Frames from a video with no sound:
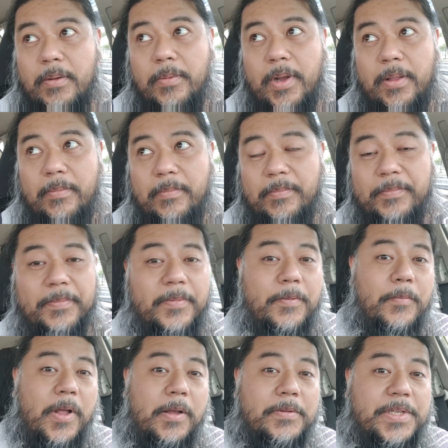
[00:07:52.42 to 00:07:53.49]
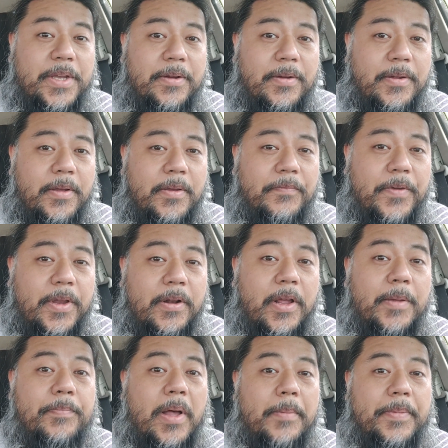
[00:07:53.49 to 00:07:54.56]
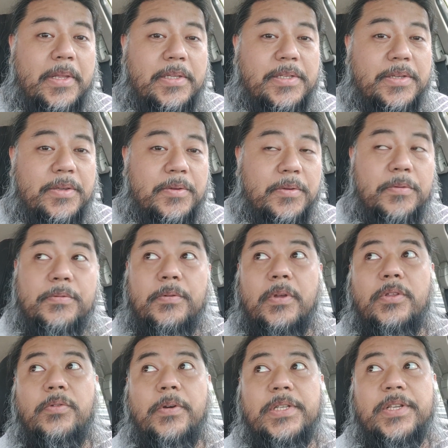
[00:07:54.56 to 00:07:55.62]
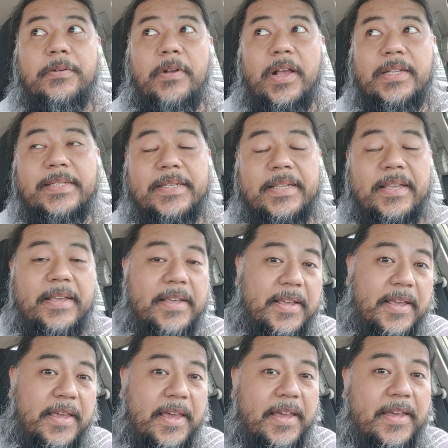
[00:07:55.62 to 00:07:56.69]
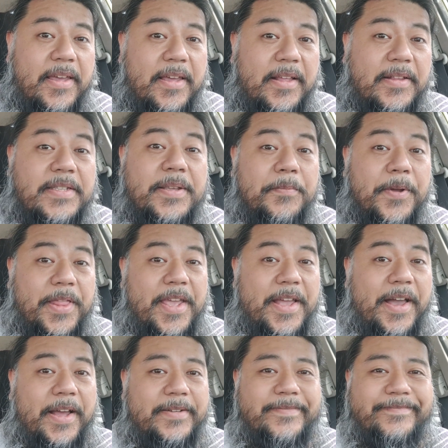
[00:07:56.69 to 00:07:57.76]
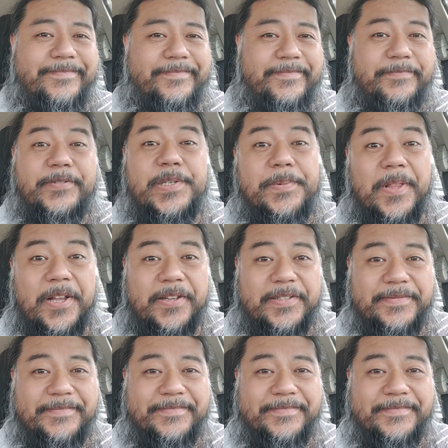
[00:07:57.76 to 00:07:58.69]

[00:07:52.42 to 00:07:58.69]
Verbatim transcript: Well, while I was here, figured I'd pop into Toys R Us and see what they got. Wish me luck.